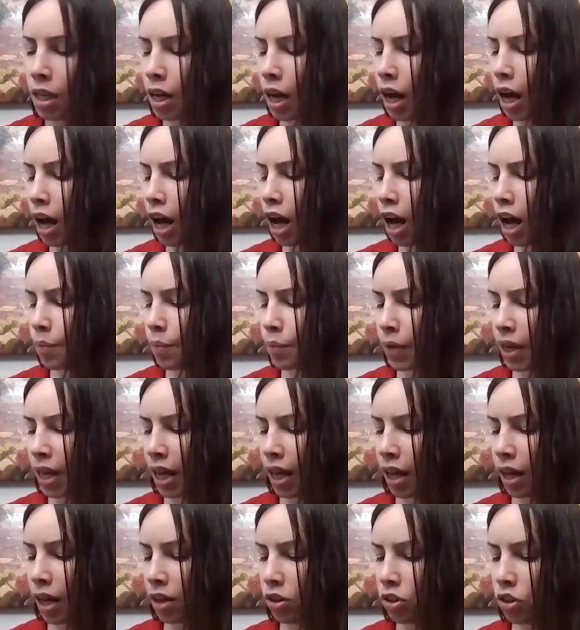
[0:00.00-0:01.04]

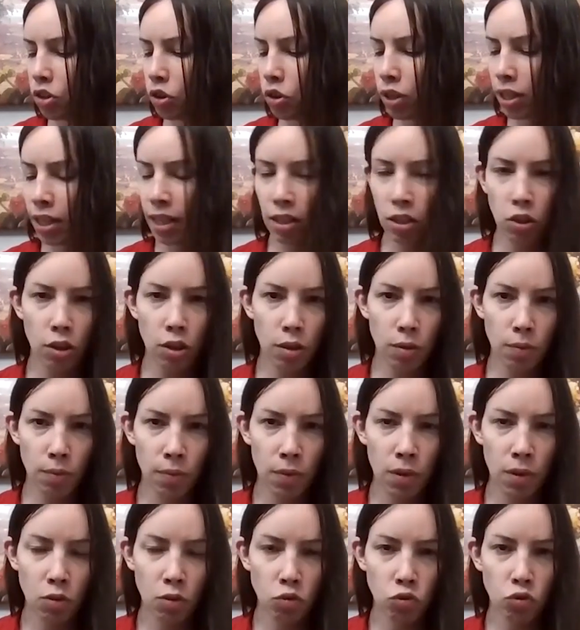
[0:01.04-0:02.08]
And you can
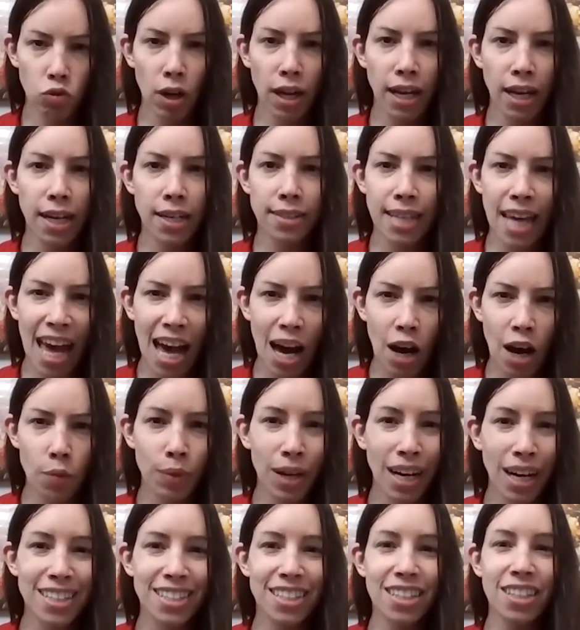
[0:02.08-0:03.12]
write it down, but
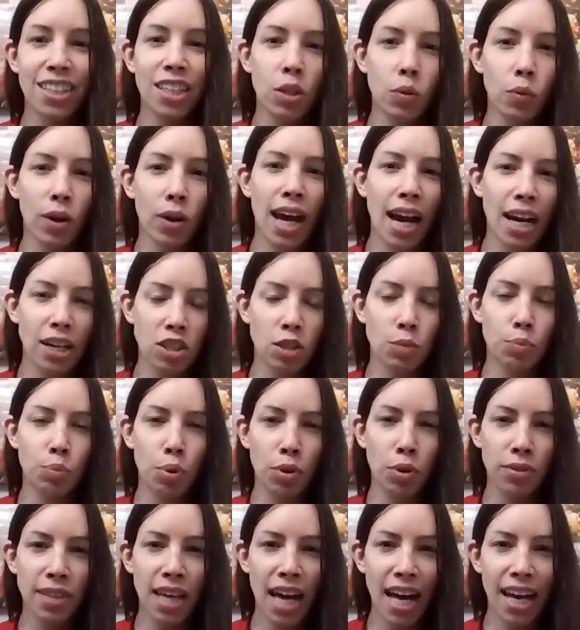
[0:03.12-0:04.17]
ideally you want to actually
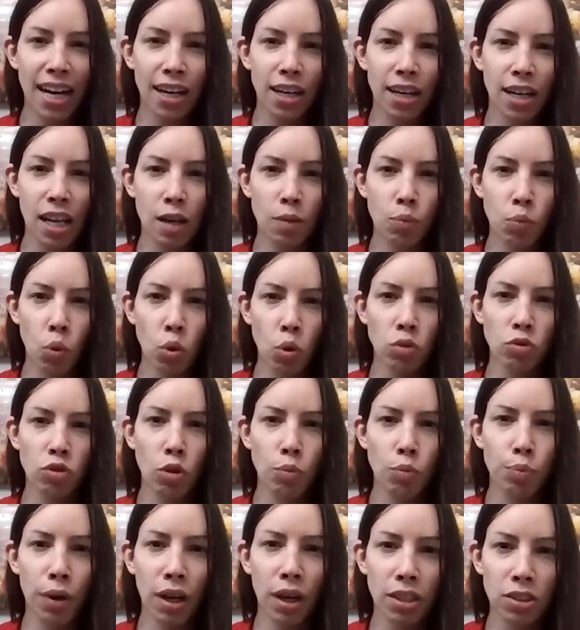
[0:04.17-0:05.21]
put that in a more
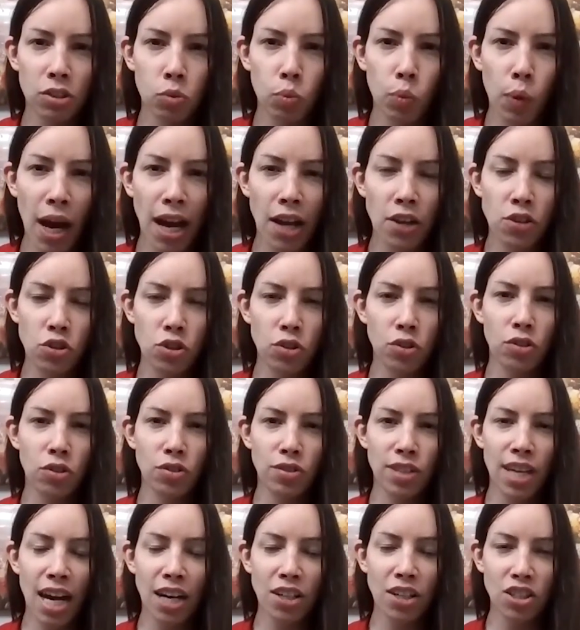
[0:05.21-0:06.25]
robust way. So there's
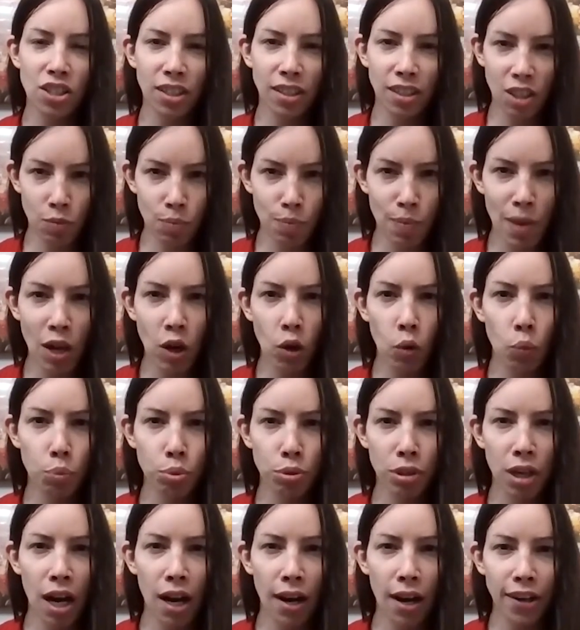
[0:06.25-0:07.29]
actually like these metal
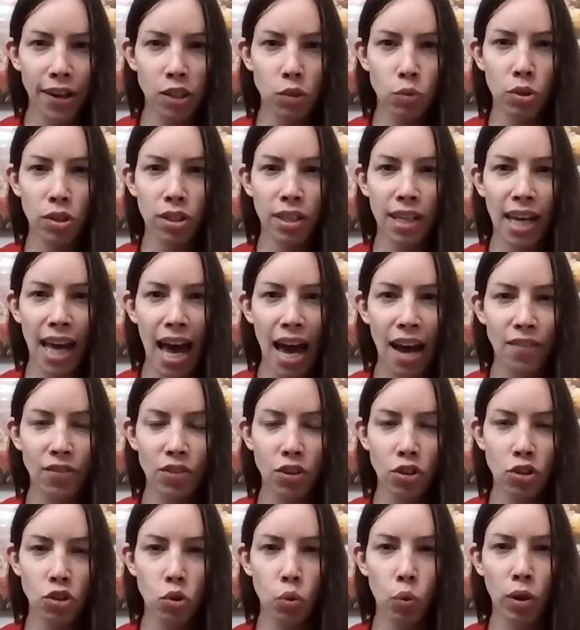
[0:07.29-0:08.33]
products. You're going to have
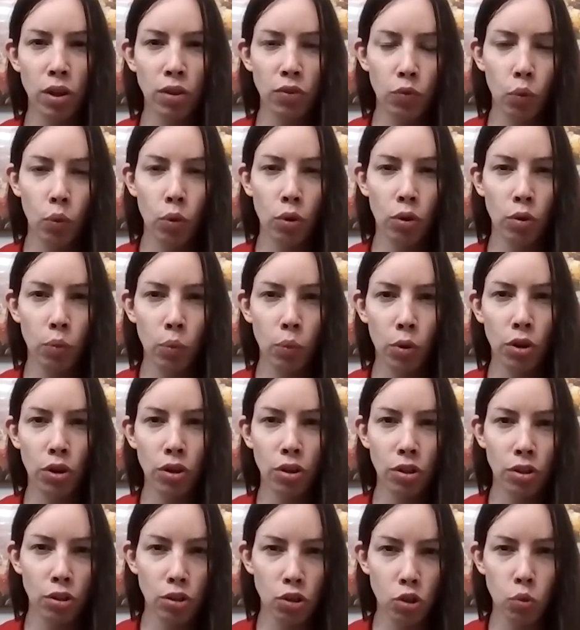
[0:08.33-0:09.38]
your 24
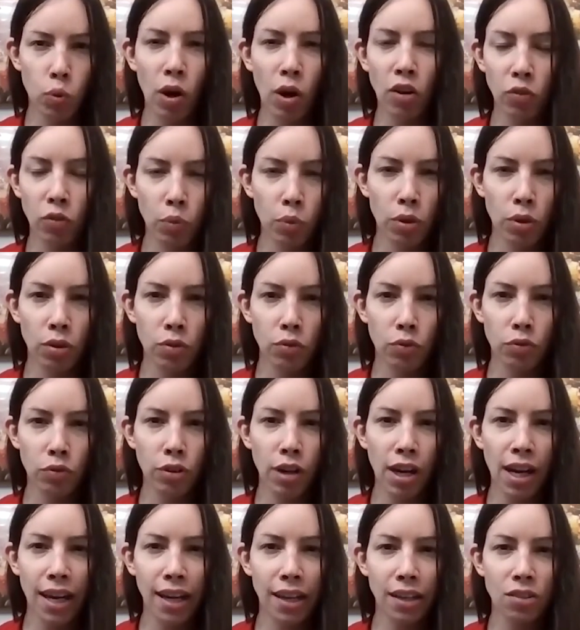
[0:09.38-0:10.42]
word or 12 word
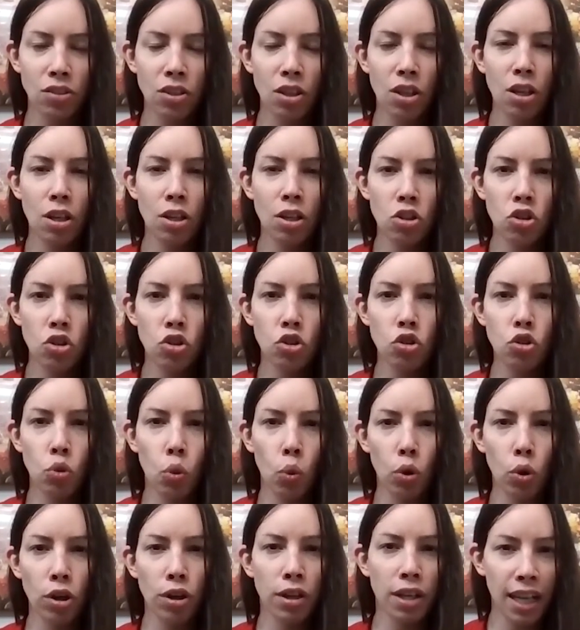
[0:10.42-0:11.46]
phrase
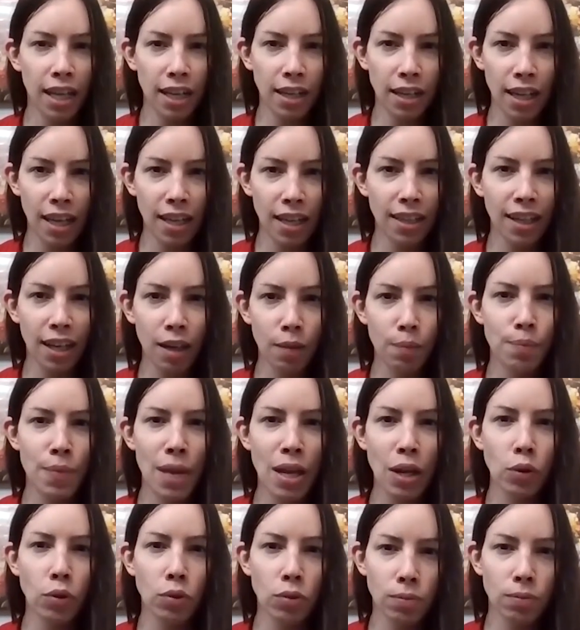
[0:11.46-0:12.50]
stored in like a
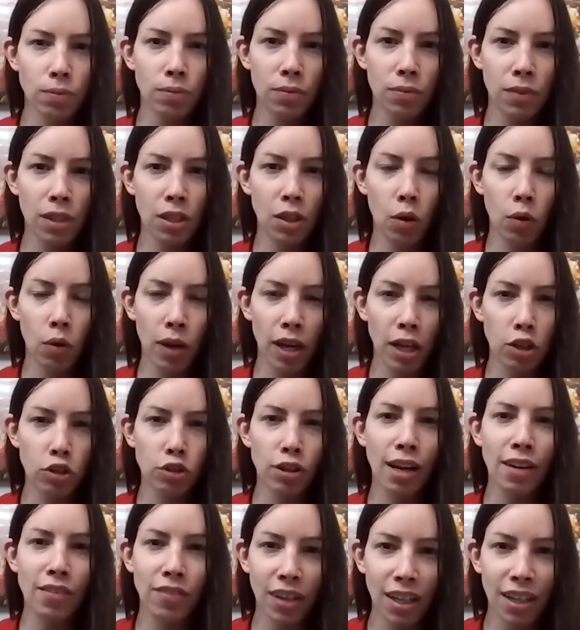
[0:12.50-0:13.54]
metal, you know,
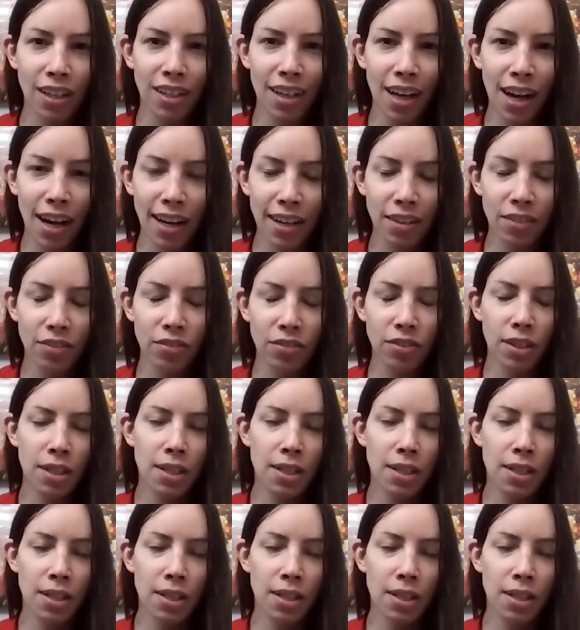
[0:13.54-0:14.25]
engraving kind of.